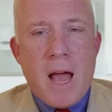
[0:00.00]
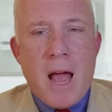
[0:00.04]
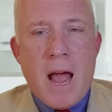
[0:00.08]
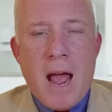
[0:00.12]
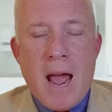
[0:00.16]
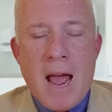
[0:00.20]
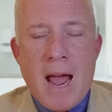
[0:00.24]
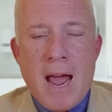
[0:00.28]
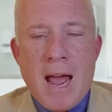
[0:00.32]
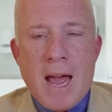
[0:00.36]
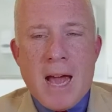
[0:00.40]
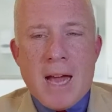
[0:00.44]

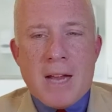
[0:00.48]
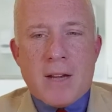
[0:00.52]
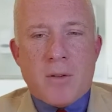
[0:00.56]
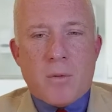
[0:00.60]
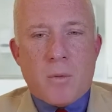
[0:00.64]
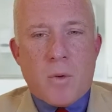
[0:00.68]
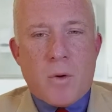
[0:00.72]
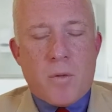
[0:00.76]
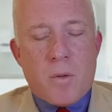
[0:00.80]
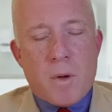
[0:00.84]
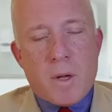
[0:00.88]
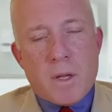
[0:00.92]
And
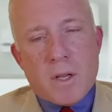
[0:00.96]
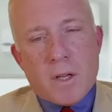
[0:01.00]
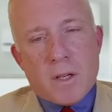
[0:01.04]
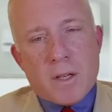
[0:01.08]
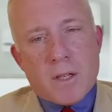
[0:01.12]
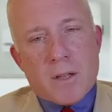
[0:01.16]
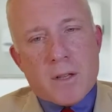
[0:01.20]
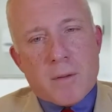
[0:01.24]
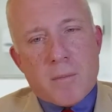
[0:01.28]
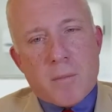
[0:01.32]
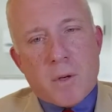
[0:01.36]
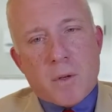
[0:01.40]
if we look
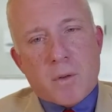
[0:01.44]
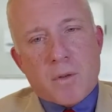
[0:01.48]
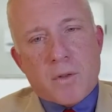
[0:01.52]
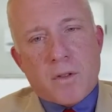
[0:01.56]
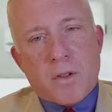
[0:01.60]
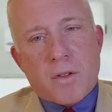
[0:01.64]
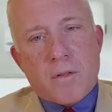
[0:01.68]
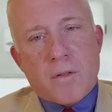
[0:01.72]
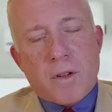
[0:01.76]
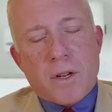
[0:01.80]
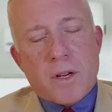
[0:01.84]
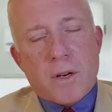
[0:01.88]
at the most
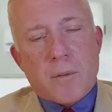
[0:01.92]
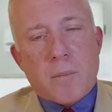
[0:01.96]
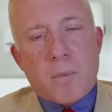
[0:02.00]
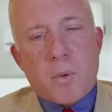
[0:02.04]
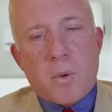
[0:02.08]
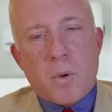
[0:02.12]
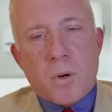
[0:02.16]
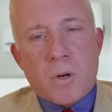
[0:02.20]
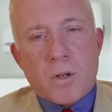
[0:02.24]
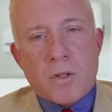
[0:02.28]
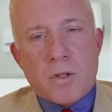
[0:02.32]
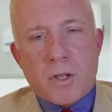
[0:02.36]
severe
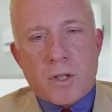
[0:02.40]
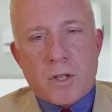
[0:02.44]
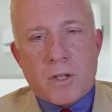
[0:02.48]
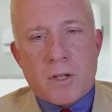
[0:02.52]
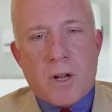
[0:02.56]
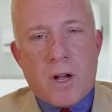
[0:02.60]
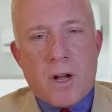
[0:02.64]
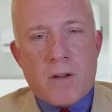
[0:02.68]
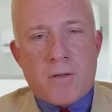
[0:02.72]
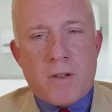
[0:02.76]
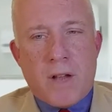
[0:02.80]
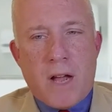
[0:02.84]
portion
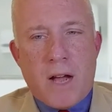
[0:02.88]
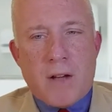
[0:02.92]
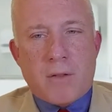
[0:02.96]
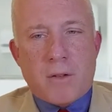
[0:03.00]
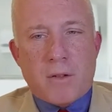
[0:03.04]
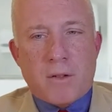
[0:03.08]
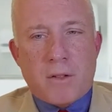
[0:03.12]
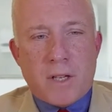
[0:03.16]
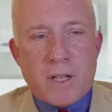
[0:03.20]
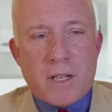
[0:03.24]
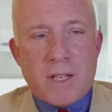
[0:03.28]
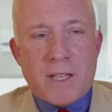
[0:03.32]
of
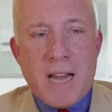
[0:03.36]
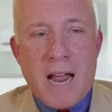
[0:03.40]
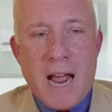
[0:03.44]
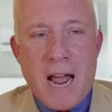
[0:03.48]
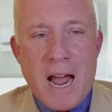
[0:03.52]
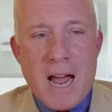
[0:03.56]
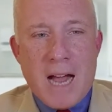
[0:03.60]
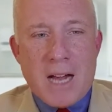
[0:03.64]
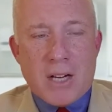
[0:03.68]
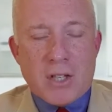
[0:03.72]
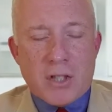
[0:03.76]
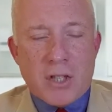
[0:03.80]
NAFLD,
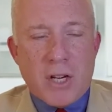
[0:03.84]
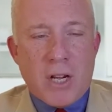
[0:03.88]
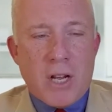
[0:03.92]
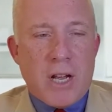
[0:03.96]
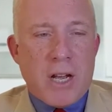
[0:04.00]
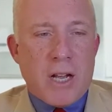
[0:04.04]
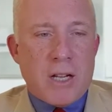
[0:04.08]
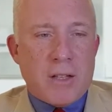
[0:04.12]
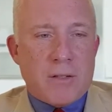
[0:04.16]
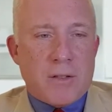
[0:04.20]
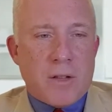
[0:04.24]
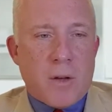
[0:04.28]
NASH,
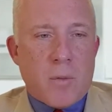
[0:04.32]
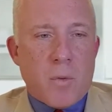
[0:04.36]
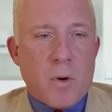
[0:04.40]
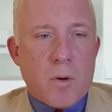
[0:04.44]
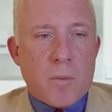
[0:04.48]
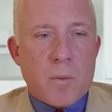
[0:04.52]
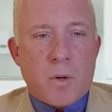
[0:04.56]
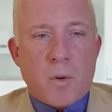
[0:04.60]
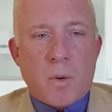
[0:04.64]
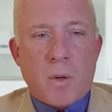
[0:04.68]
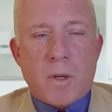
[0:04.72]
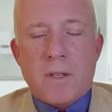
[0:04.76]
it's somewhere
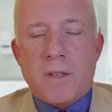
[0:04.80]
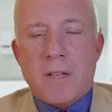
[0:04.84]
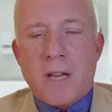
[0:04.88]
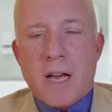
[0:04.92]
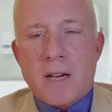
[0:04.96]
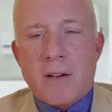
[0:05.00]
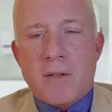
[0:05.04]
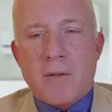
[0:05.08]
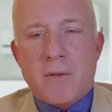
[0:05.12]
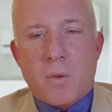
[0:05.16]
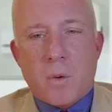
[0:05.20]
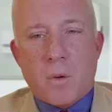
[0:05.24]
between
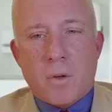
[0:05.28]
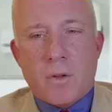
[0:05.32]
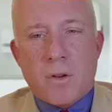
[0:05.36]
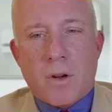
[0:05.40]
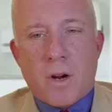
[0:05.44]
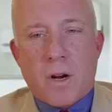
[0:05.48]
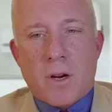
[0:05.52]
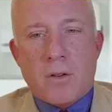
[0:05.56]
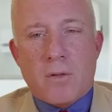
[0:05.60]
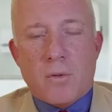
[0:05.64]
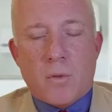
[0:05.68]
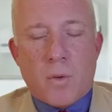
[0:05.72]
ten and fourteen,
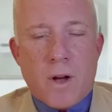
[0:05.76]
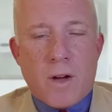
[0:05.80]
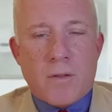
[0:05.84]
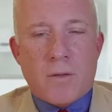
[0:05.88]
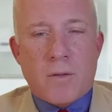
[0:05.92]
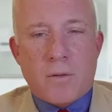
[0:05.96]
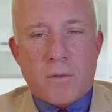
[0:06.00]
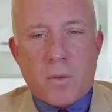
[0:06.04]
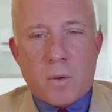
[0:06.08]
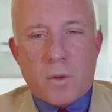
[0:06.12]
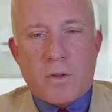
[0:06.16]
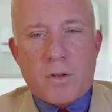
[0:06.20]
or twelve
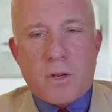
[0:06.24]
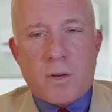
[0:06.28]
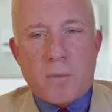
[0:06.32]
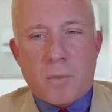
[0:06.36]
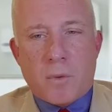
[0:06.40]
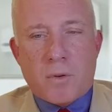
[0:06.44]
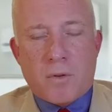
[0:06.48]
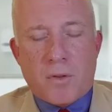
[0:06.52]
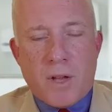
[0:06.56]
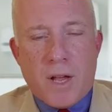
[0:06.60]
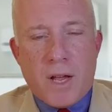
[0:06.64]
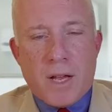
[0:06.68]
and fourteen
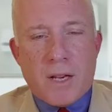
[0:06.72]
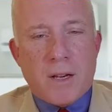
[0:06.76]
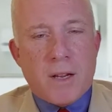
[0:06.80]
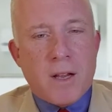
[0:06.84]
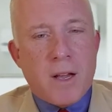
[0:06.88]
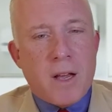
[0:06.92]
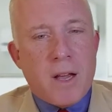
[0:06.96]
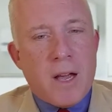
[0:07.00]
percent.